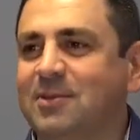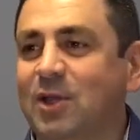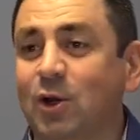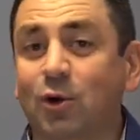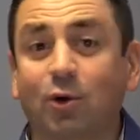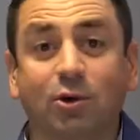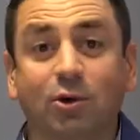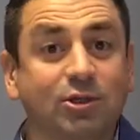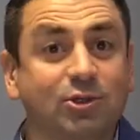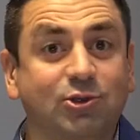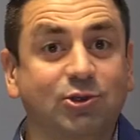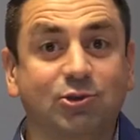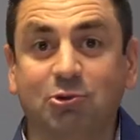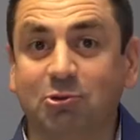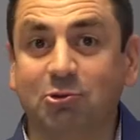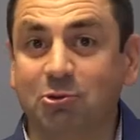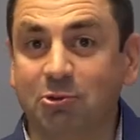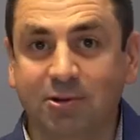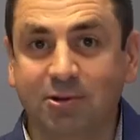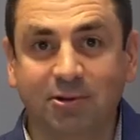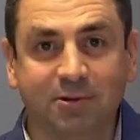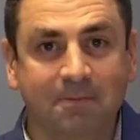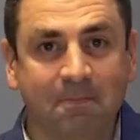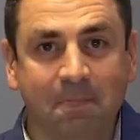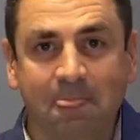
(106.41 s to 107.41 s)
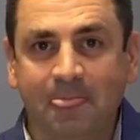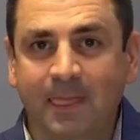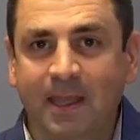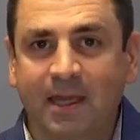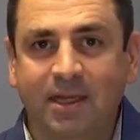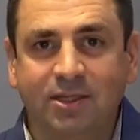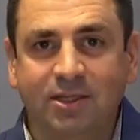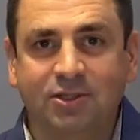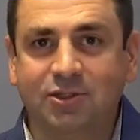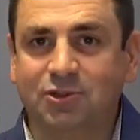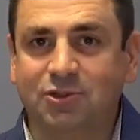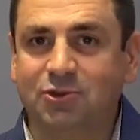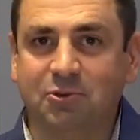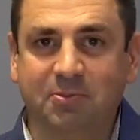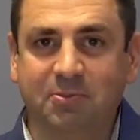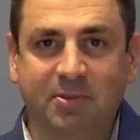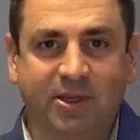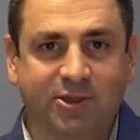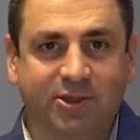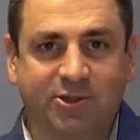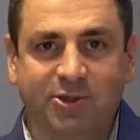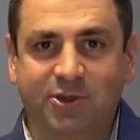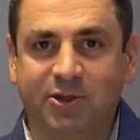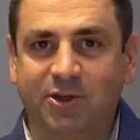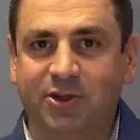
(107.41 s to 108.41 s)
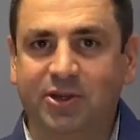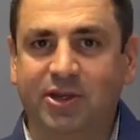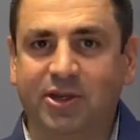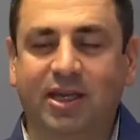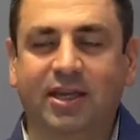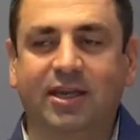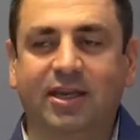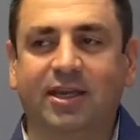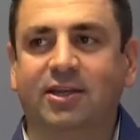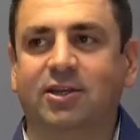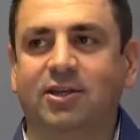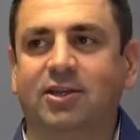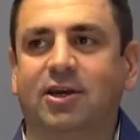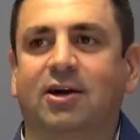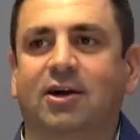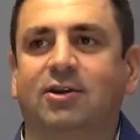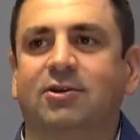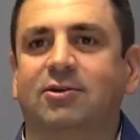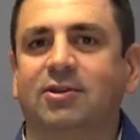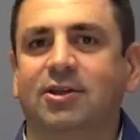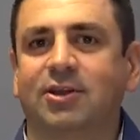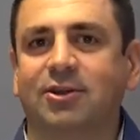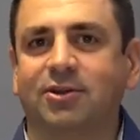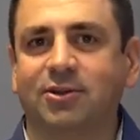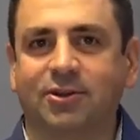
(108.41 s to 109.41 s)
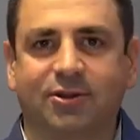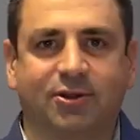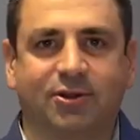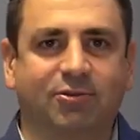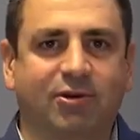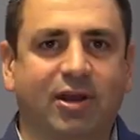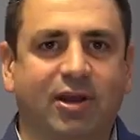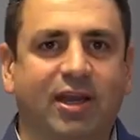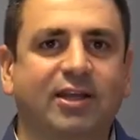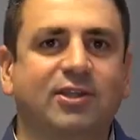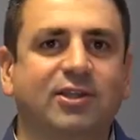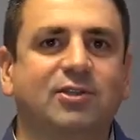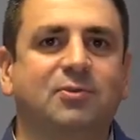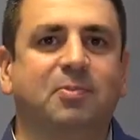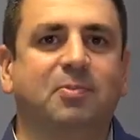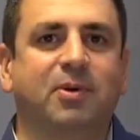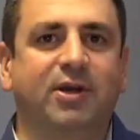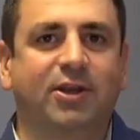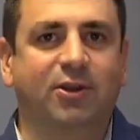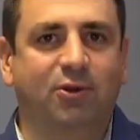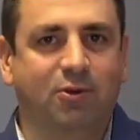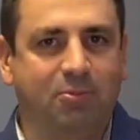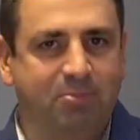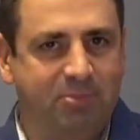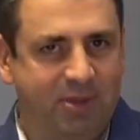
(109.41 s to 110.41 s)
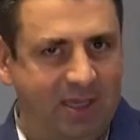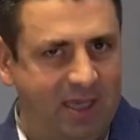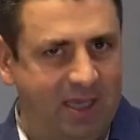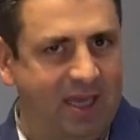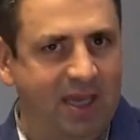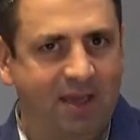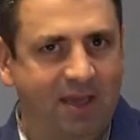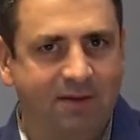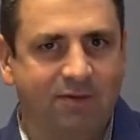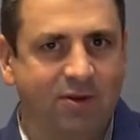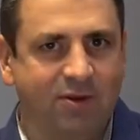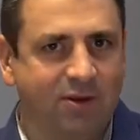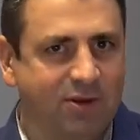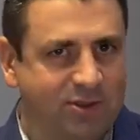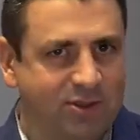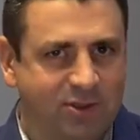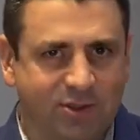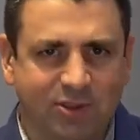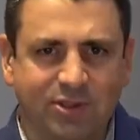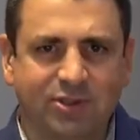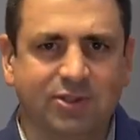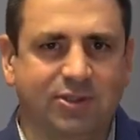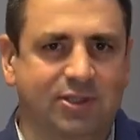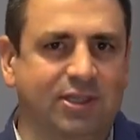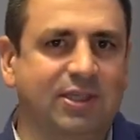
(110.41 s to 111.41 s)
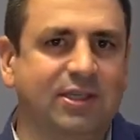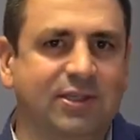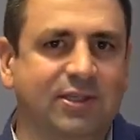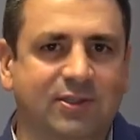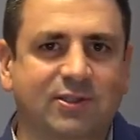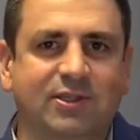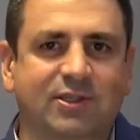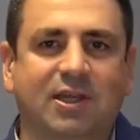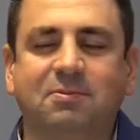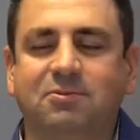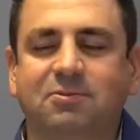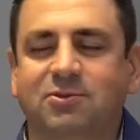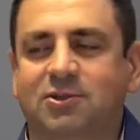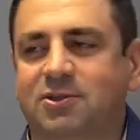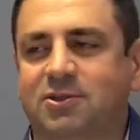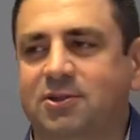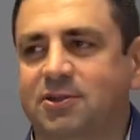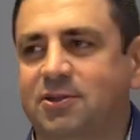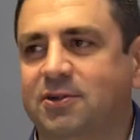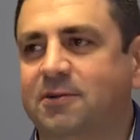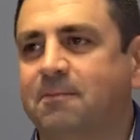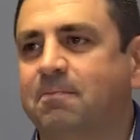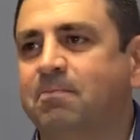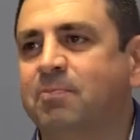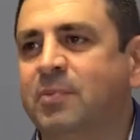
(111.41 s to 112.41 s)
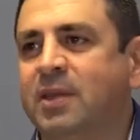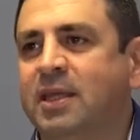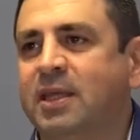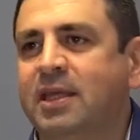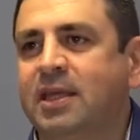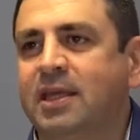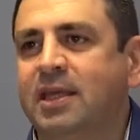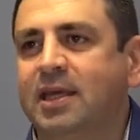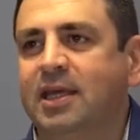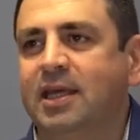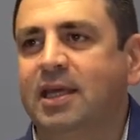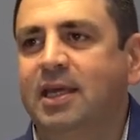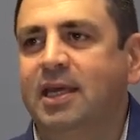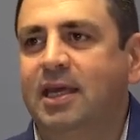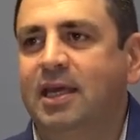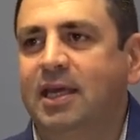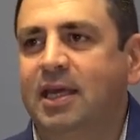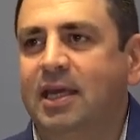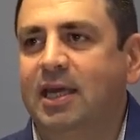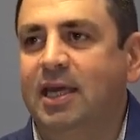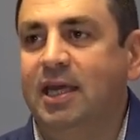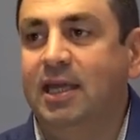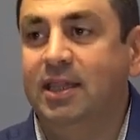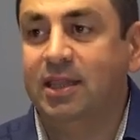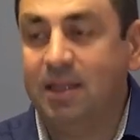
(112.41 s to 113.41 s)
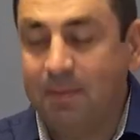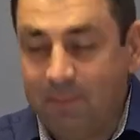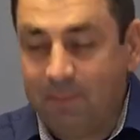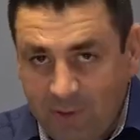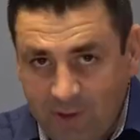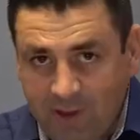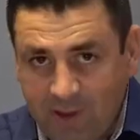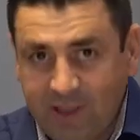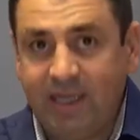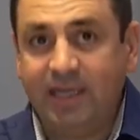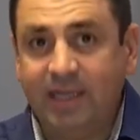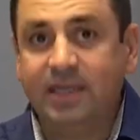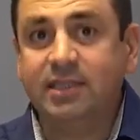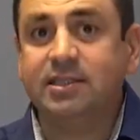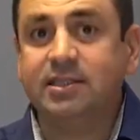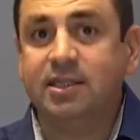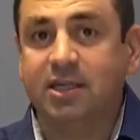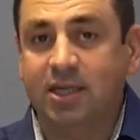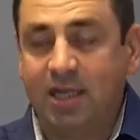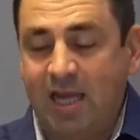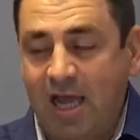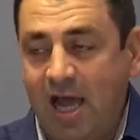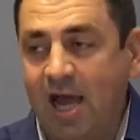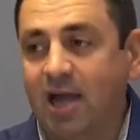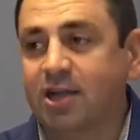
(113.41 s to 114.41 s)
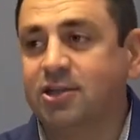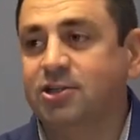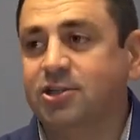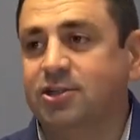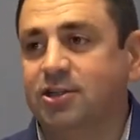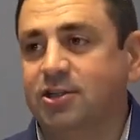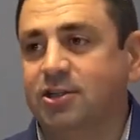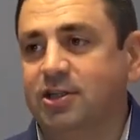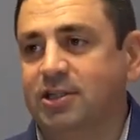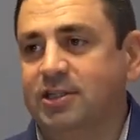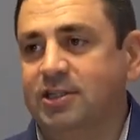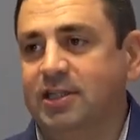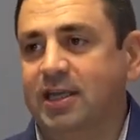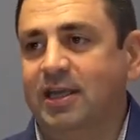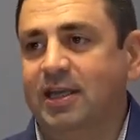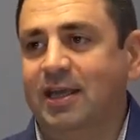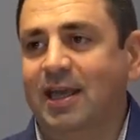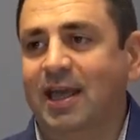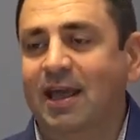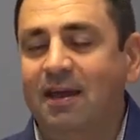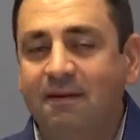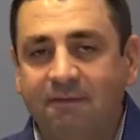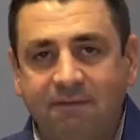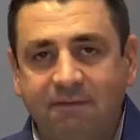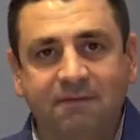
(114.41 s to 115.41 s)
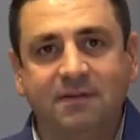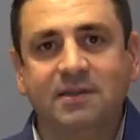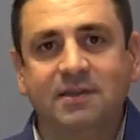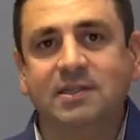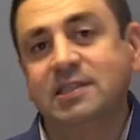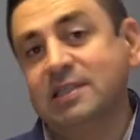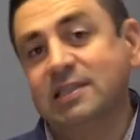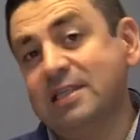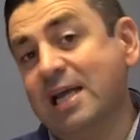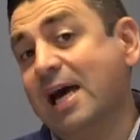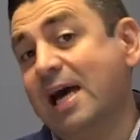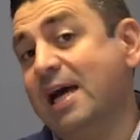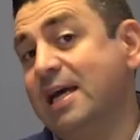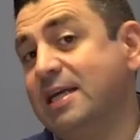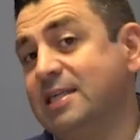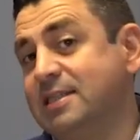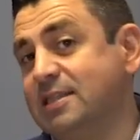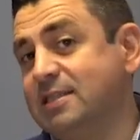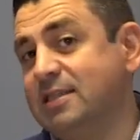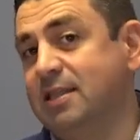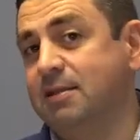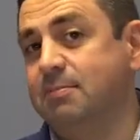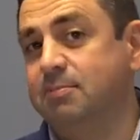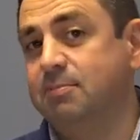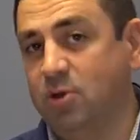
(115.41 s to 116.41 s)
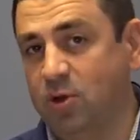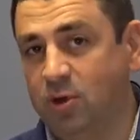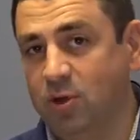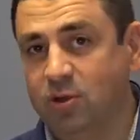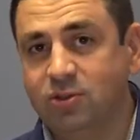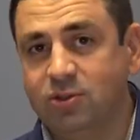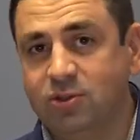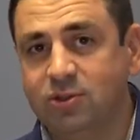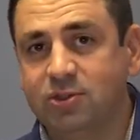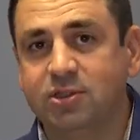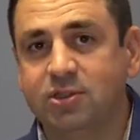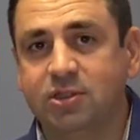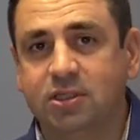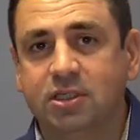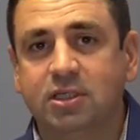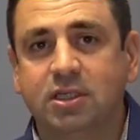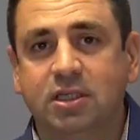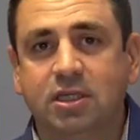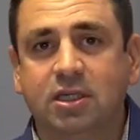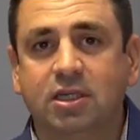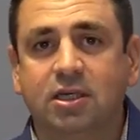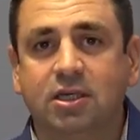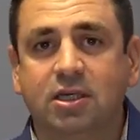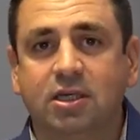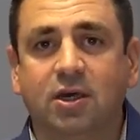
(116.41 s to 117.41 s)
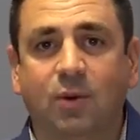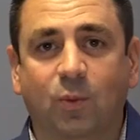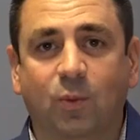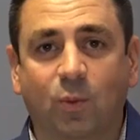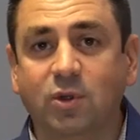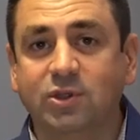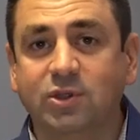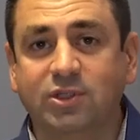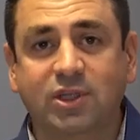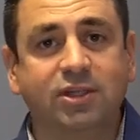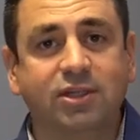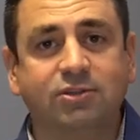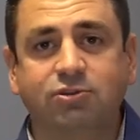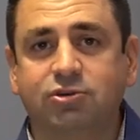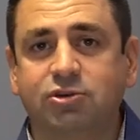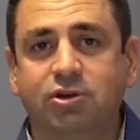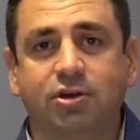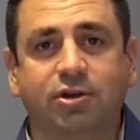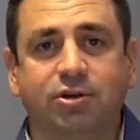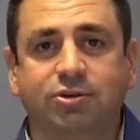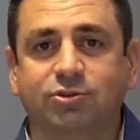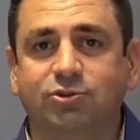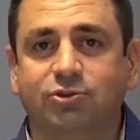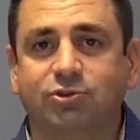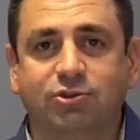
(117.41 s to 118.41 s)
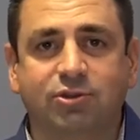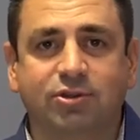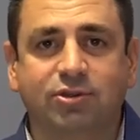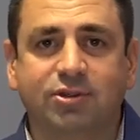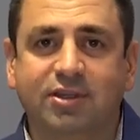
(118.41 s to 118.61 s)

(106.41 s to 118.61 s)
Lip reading: or school, just to make sure you're getting not only good grades, but your behavior is just exceptional. And the place that actually they emphasized the most was at church.